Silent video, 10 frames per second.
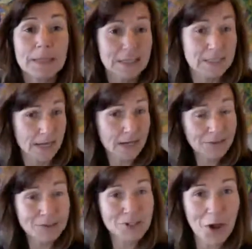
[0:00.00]
take
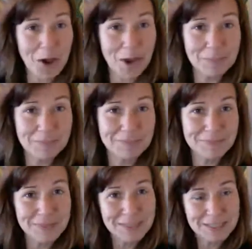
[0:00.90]
the time
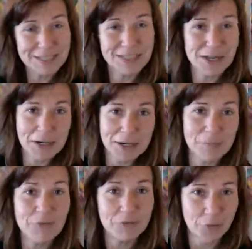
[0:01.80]
to sign
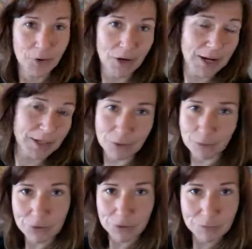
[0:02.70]
up for a
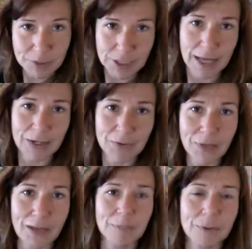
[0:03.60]
YouTube channel
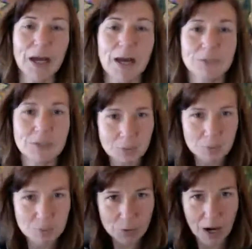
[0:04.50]
and become a
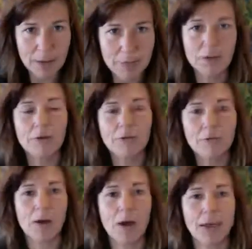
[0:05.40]
subscriber of
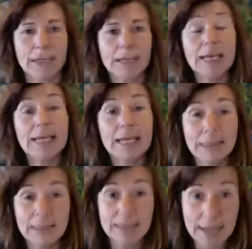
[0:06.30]
mine
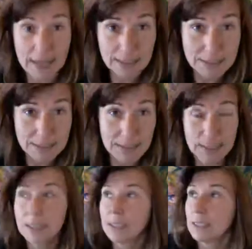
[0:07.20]
in the next
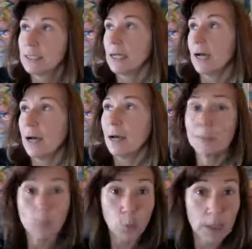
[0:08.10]

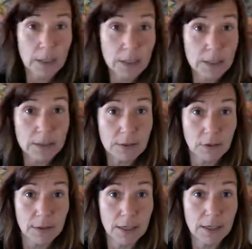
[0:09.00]
um, week,
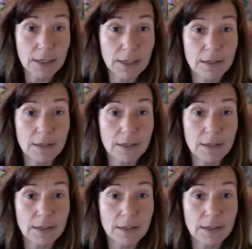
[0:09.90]
okay,